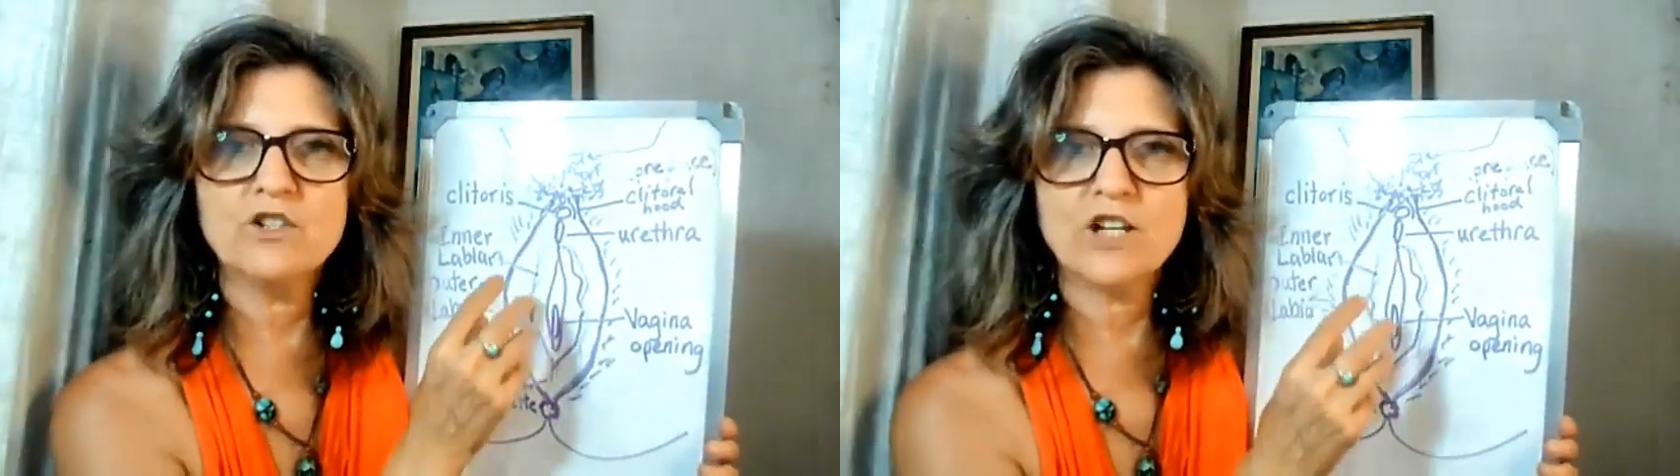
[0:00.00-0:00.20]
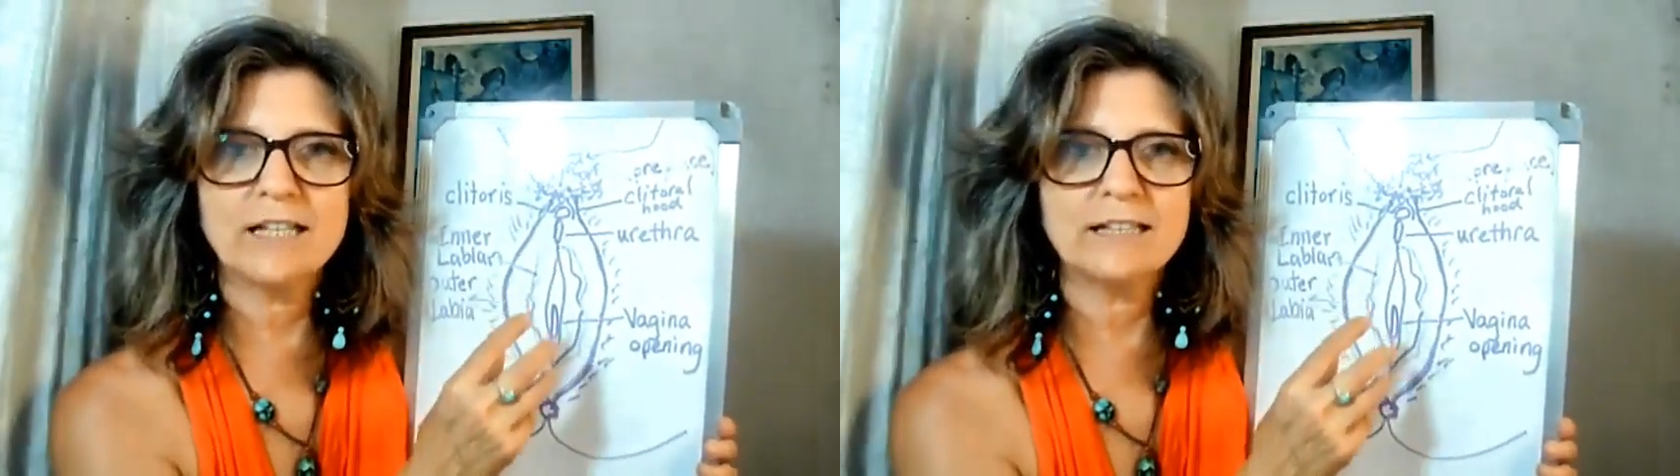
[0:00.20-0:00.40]

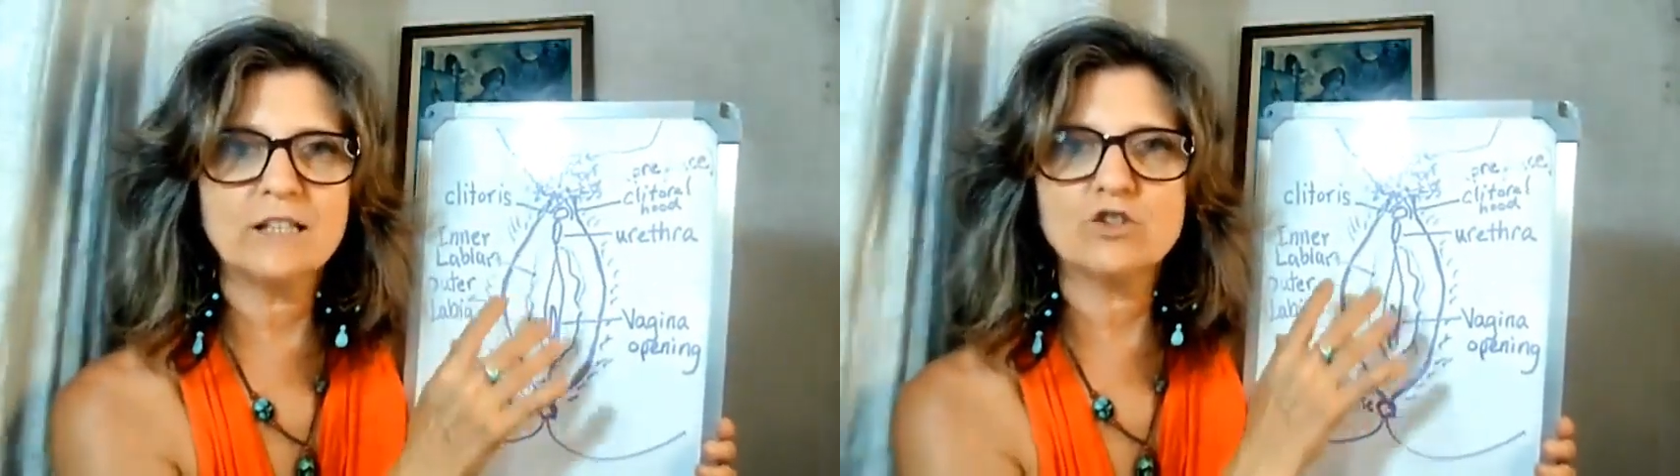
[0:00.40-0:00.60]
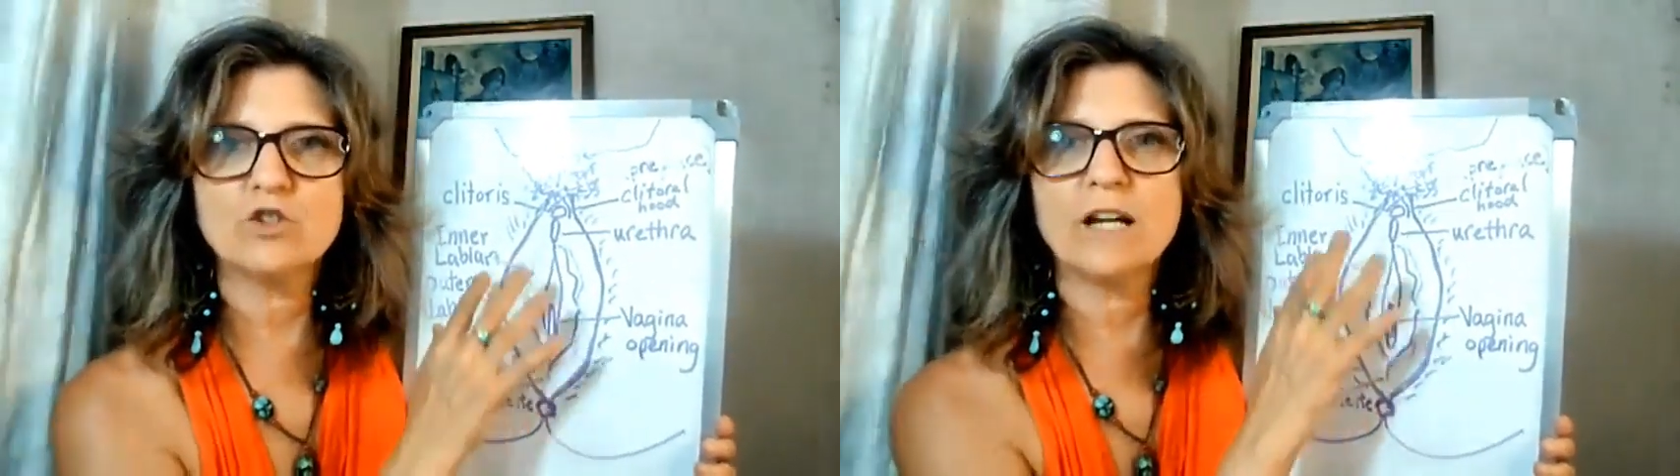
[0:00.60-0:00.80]

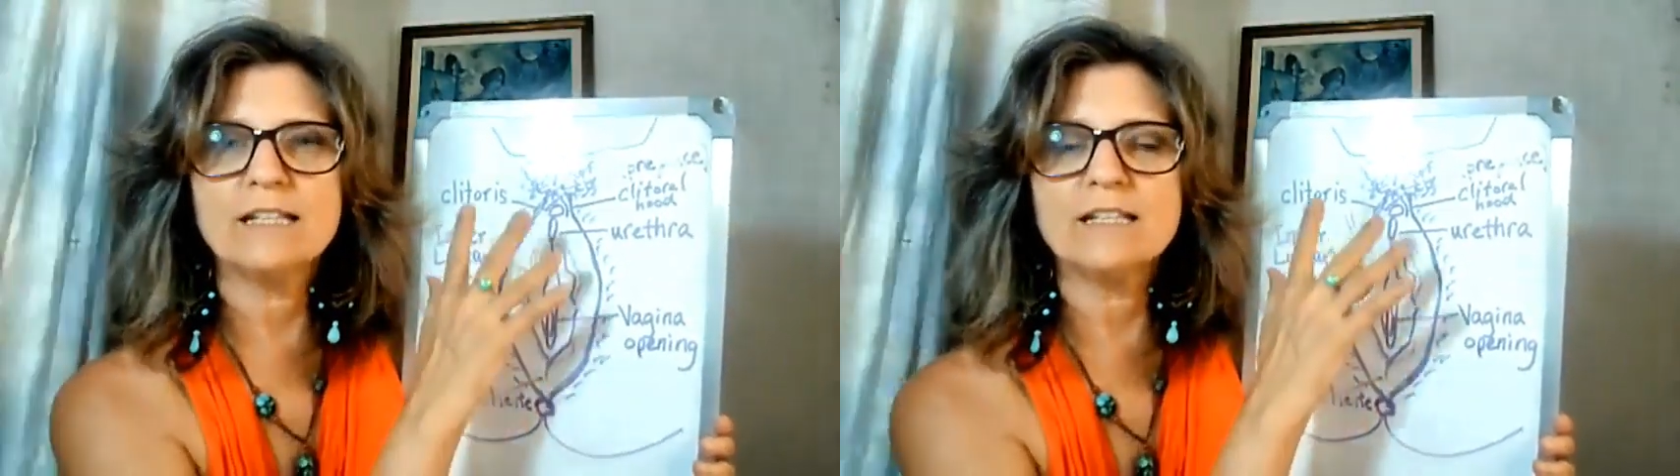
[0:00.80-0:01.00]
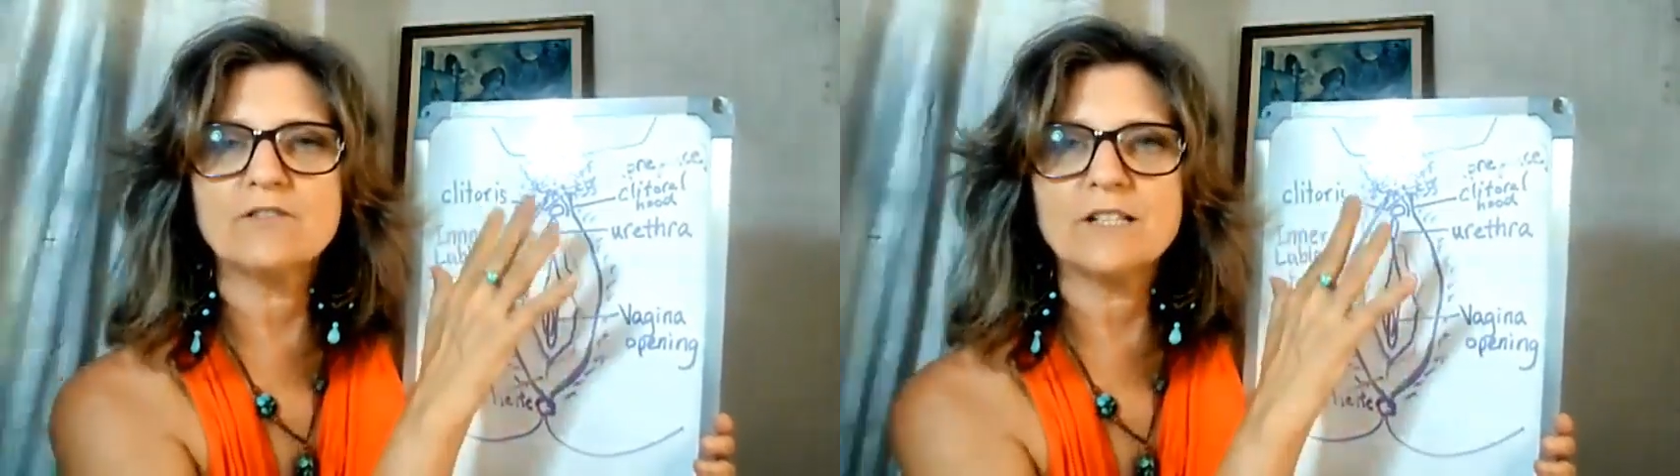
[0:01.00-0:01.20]
gently,
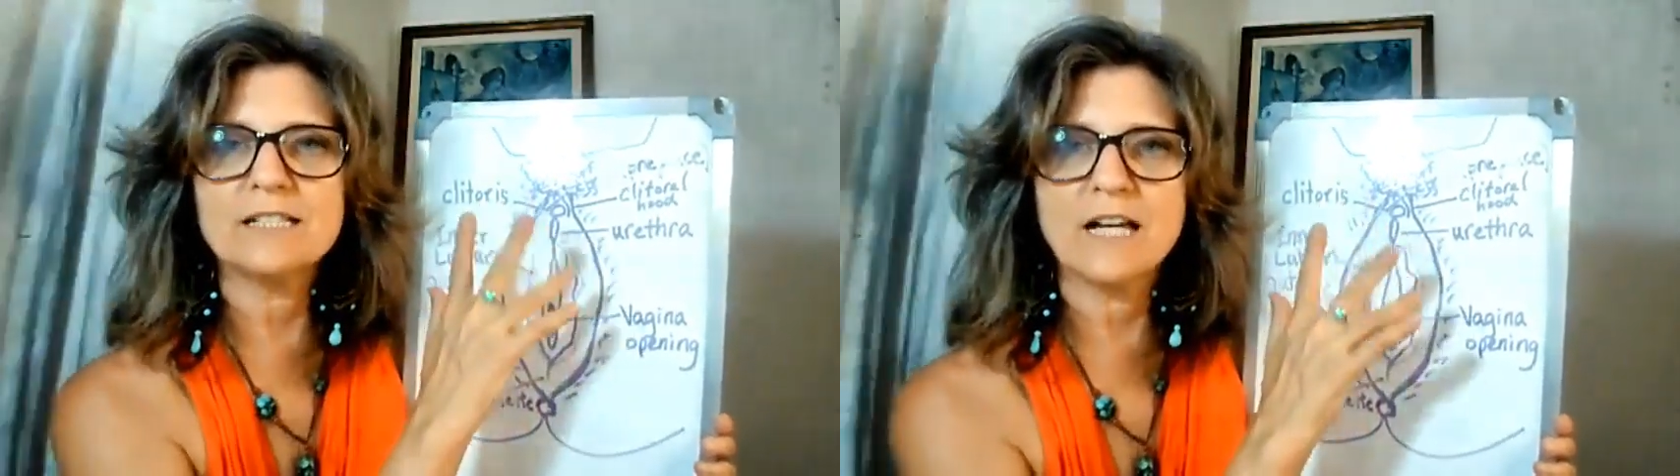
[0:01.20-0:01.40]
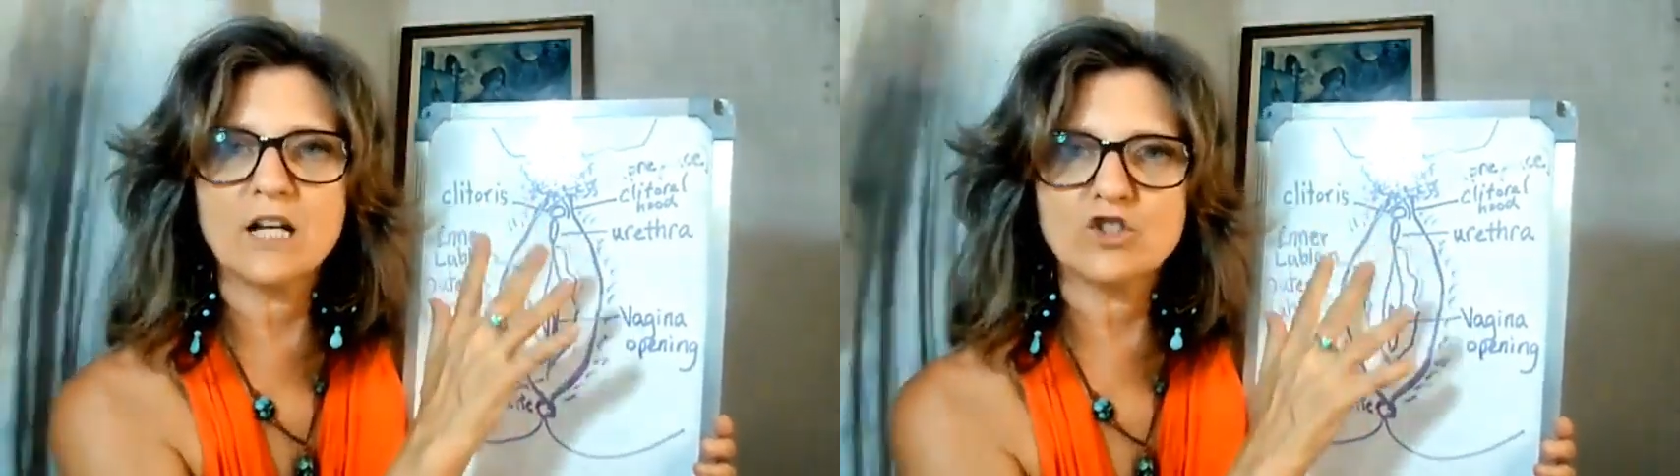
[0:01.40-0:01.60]
trying different
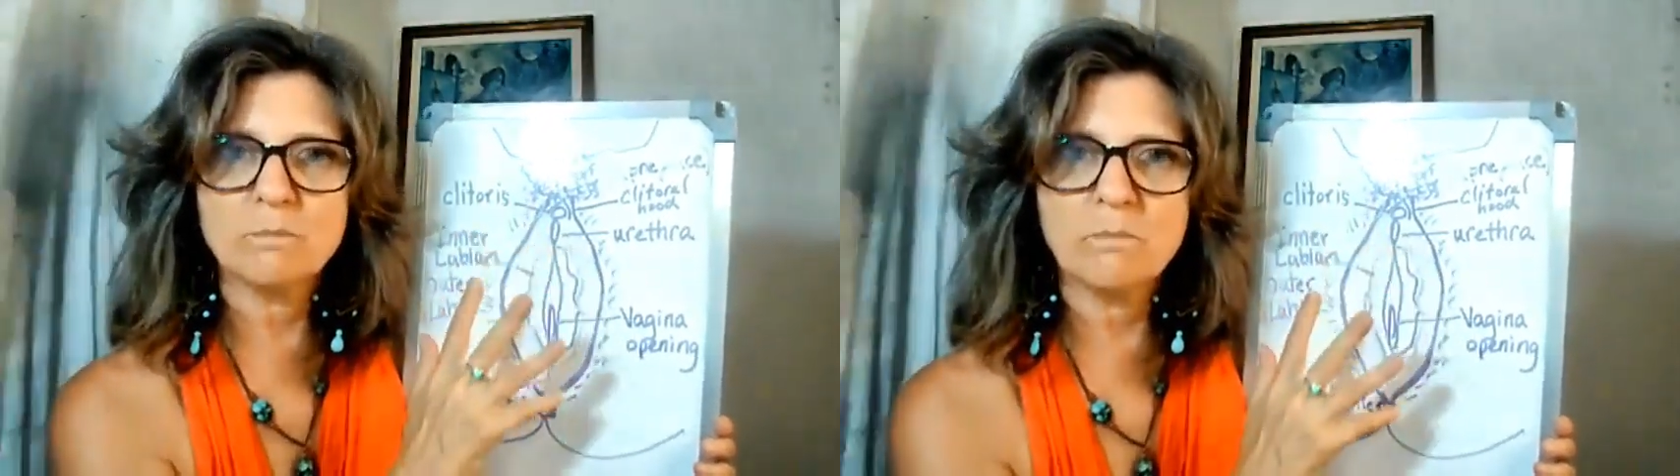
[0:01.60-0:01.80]
touch